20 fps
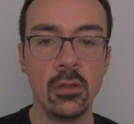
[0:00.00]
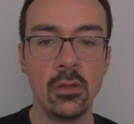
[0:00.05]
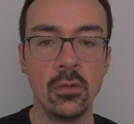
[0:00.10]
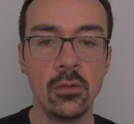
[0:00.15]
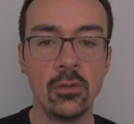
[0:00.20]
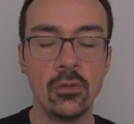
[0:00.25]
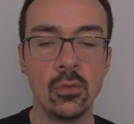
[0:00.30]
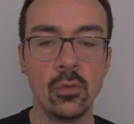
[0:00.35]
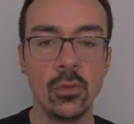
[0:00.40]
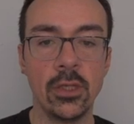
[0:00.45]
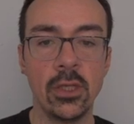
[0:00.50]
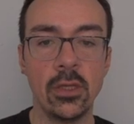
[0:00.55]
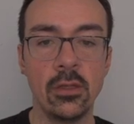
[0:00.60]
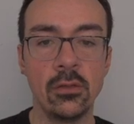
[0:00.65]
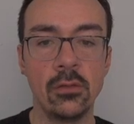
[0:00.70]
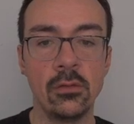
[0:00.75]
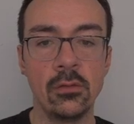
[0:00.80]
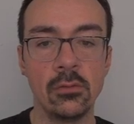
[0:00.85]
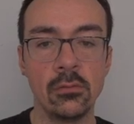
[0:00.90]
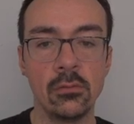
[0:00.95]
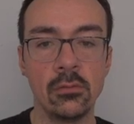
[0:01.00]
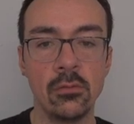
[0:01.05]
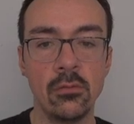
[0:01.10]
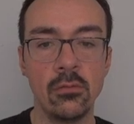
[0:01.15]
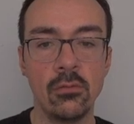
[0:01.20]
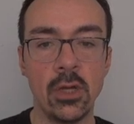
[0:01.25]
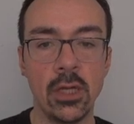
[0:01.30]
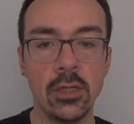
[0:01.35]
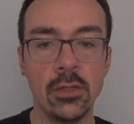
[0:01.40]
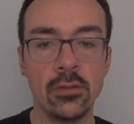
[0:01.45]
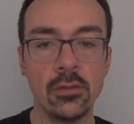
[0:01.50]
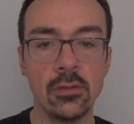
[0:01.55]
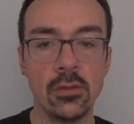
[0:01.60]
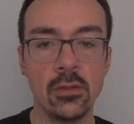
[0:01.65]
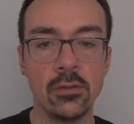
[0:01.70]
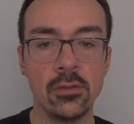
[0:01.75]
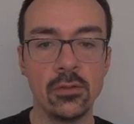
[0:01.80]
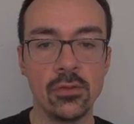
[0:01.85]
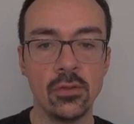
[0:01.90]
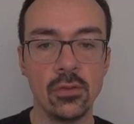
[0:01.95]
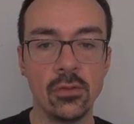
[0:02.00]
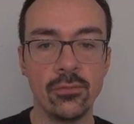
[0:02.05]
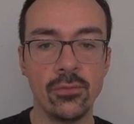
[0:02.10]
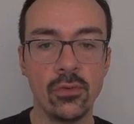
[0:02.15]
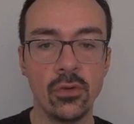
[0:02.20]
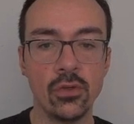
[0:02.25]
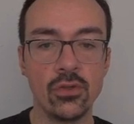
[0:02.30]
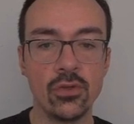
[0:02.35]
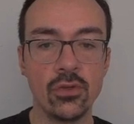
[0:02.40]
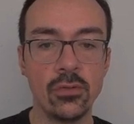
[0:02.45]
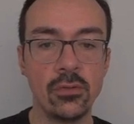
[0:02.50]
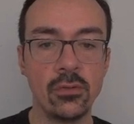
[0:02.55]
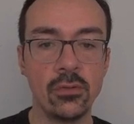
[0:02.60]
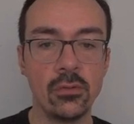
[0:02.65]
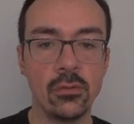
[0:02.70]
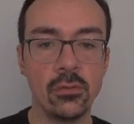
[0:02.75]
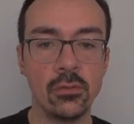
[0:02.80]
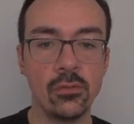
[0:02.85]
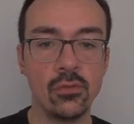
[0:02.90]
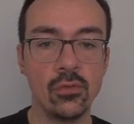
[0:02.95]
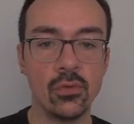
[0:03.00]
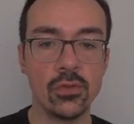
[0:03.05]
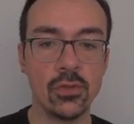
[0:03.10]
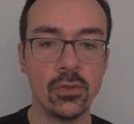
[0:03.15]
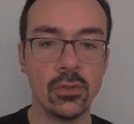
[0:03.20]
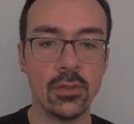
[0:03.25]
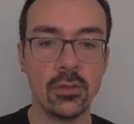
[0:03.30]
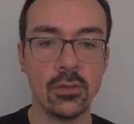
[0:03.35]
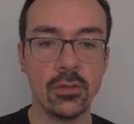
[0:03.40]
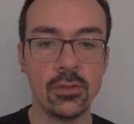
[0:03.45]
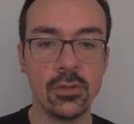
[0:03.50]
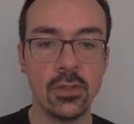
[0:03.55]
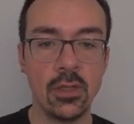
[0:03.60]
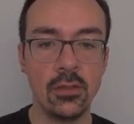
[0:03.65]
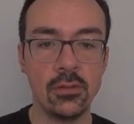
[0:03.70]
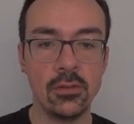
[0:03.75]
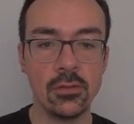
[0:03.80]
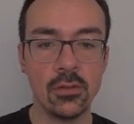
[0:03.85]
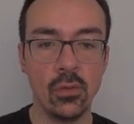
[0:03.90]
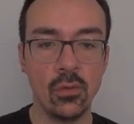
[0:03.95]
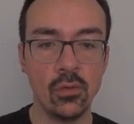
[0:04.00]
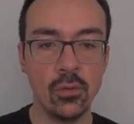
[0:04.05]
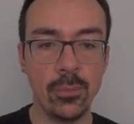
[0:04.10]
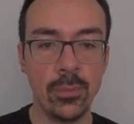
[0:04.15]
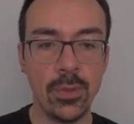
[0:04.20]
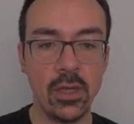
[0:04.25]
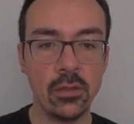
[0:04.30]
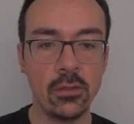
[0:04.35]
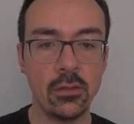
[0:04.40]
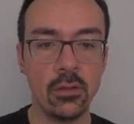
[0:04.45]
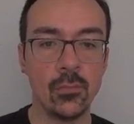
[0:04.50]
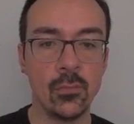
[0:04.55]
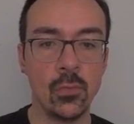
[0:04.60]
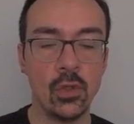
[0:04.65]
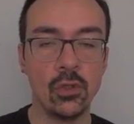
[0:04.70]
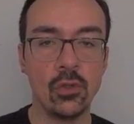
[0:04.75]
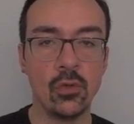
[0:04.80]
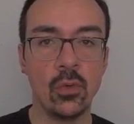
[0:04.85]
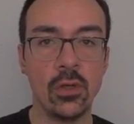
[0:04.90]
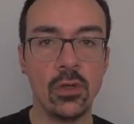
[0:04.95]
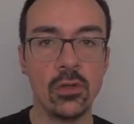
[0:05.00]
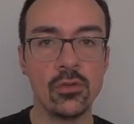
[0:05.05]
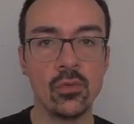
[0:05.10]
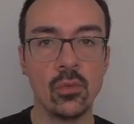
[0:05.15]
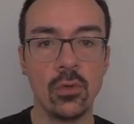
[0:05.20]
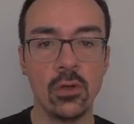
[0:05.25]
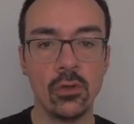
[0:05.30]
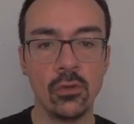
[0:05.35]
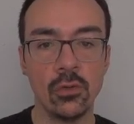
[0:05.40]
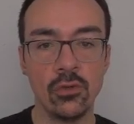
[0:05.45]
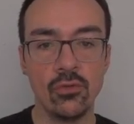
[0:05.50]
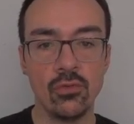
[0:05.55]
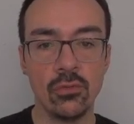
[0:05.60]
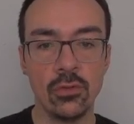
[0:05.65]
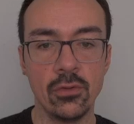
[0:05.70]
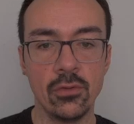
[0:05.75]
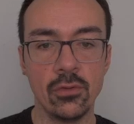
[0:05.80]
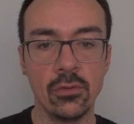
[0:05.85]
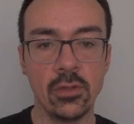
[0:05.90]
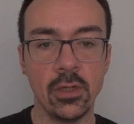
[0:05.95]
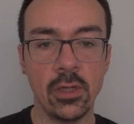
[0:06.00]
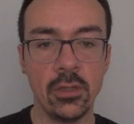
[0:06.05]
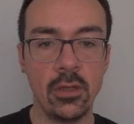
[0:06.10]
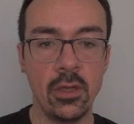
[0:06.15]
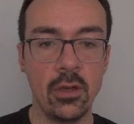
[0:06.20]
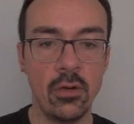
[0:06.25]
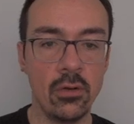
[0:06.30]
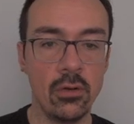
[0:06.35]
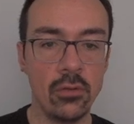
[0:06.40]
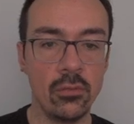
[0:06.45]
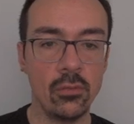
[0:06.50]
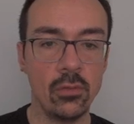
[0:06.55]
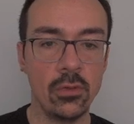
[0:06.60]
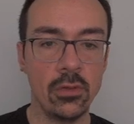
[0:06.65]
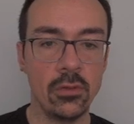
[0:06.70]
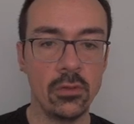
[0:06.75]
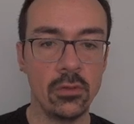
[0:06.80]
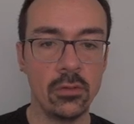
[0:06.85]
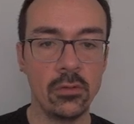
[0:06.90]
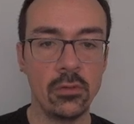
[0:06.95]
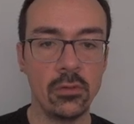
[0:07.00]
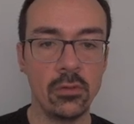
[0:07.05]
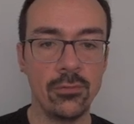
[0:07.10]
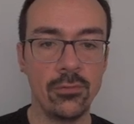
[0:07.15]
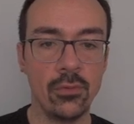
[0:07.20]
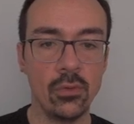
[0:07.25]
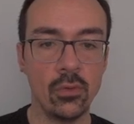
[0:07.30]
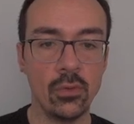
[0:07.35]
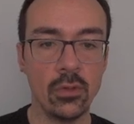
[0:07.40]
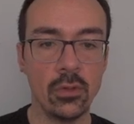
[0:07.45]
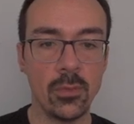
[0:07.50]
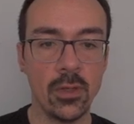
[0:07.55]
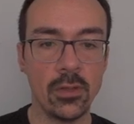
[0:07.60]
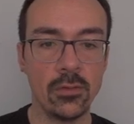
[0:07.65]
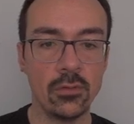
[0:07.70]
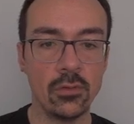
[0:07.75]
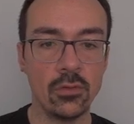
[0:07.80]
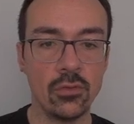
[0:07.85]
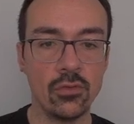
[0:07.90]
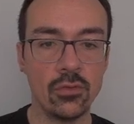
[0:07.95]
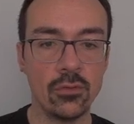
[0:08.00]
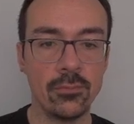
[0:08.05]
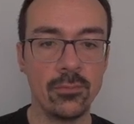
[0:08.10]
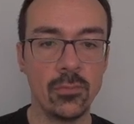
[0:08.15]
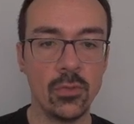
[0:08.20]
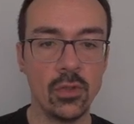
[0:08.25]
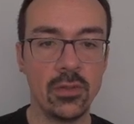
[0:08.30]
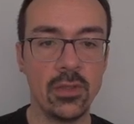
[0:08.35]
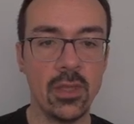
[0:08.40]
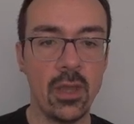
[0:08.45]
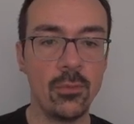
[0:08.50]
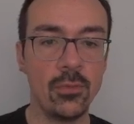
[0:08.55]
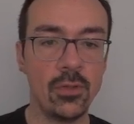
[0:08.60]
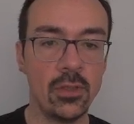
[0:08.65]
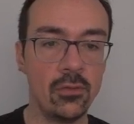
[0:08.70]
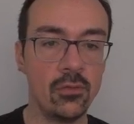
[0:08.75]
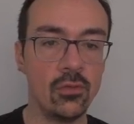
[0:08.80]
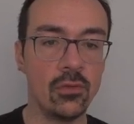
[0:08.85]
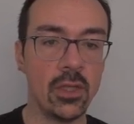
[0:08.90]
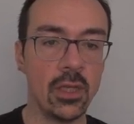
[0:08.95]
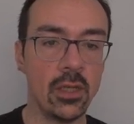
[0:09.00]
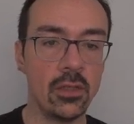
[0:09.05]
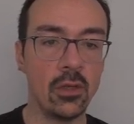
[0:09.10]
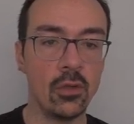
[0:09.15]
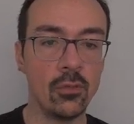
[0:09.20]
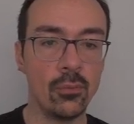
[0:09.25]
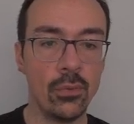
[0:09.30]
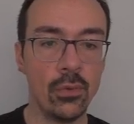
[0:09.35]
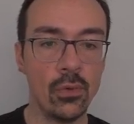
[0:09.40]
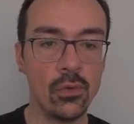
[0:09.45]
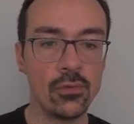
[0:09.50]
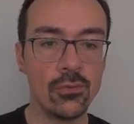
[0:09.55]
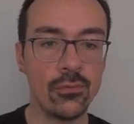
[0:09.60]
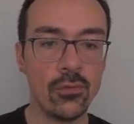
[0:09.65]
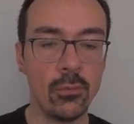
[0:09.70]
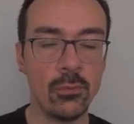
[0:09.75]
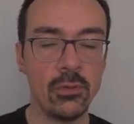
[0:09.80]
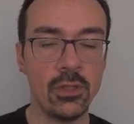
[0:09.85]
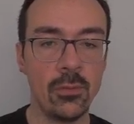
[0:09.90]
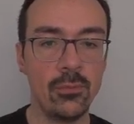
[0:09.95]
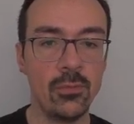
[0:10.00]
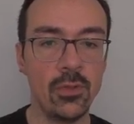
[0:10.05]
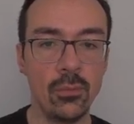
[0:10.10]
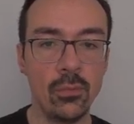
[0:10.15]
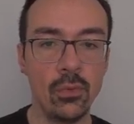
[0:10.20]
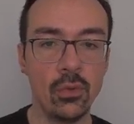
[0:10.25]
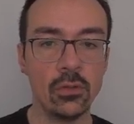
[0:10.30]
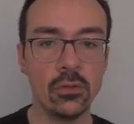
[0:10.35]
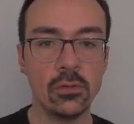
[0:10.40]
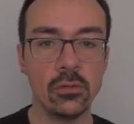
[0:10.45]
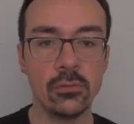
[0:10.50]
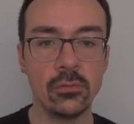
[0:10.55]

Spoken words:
So we can write an assert function to assert that the state is occupied. Otherwise, we are going to return an error with the following message: attempted to take down post from an empty board.